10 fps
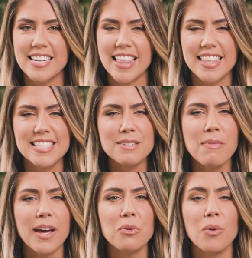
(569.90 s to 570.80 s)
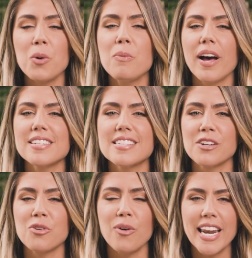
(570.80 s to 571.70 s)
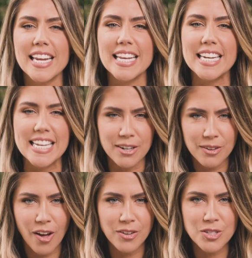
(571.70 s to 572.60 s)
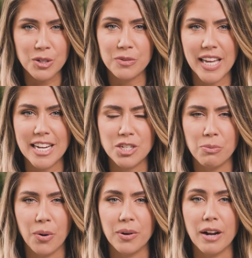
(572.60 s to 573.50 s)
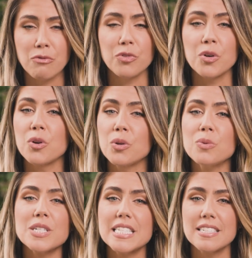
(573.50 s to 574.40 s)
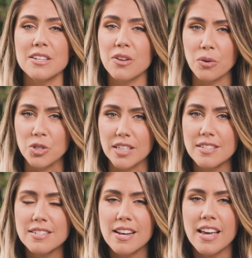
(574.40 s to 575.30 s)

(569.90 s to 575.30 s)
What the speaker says: This is my robust, accredited year-long certification program for new or seasoned coaches,